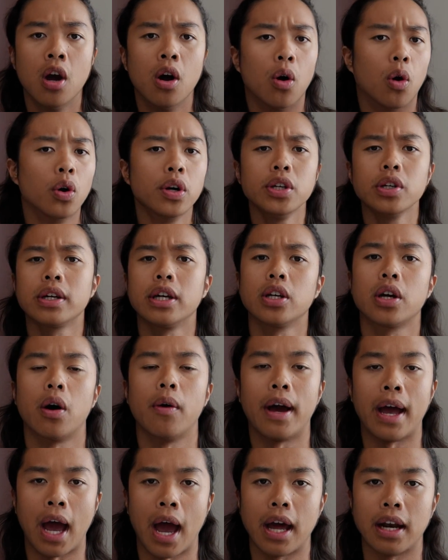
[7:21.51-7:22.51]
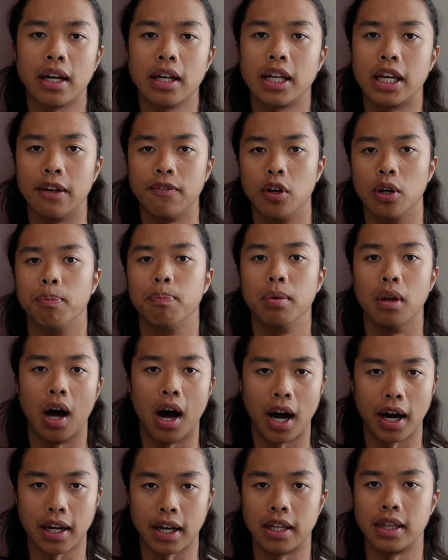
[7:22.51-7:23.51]
or you can go ahead and give your
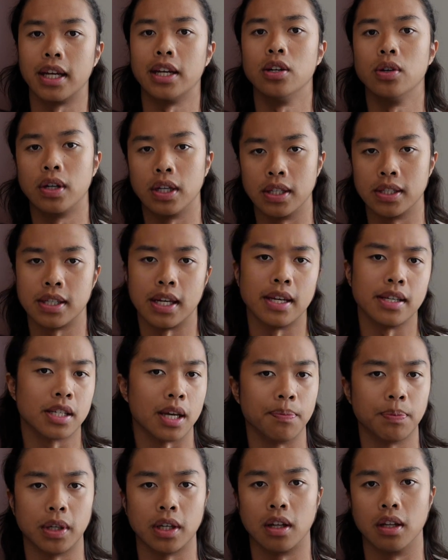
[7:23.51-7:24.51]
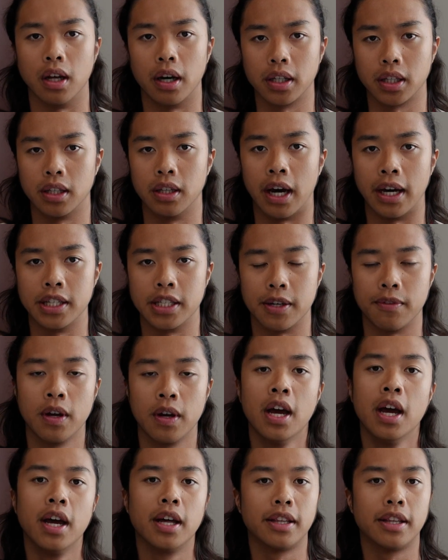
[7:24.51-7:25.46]
block and then you can say something along the lines of,